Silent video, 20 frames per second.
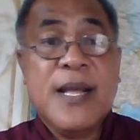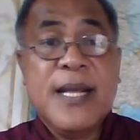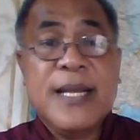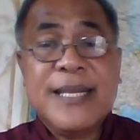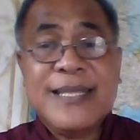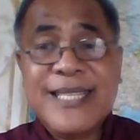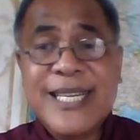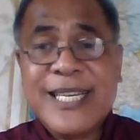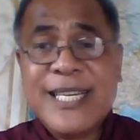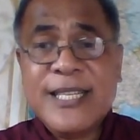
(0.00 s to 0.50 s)

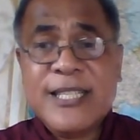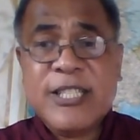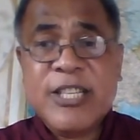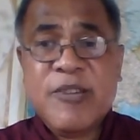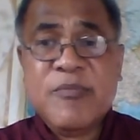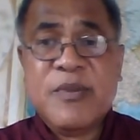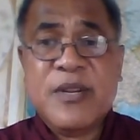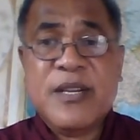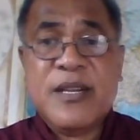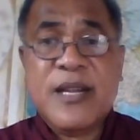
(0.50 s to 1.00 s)
Second
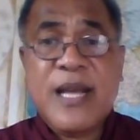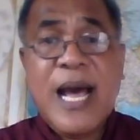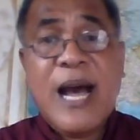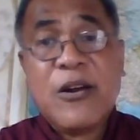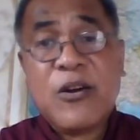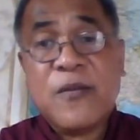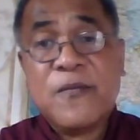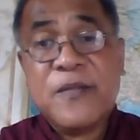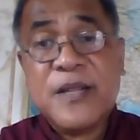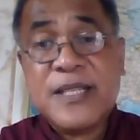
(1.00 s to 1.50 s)
sermon out
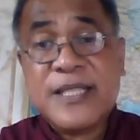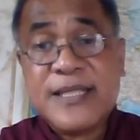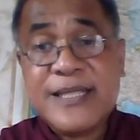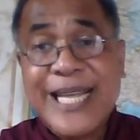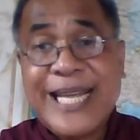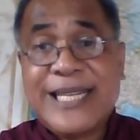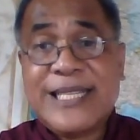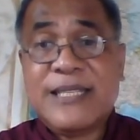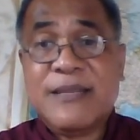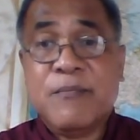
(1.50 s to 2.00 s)
of this
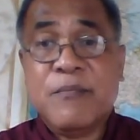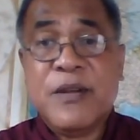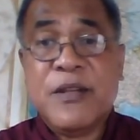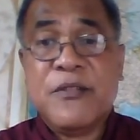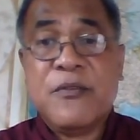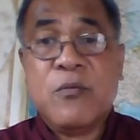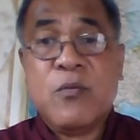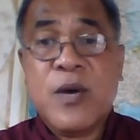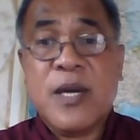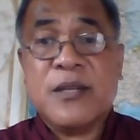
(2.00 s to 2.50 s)
text,
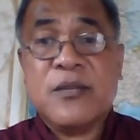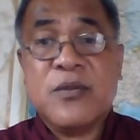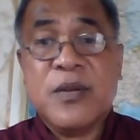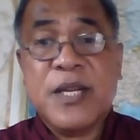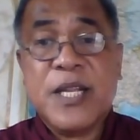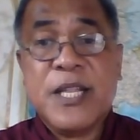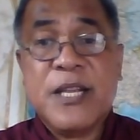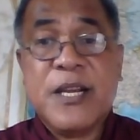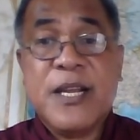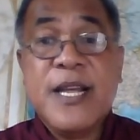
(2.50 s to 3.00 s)
Matthew
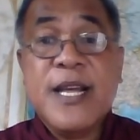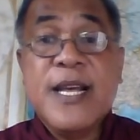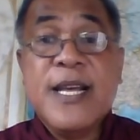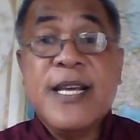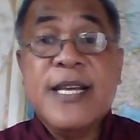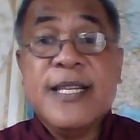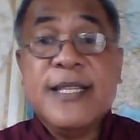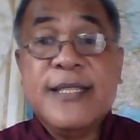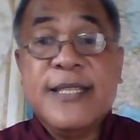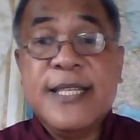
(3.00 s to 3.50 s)
1:23.
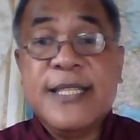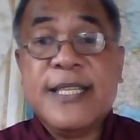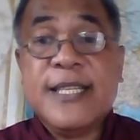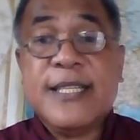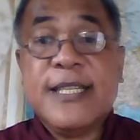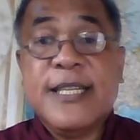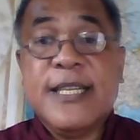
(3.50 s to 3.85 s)
Jesus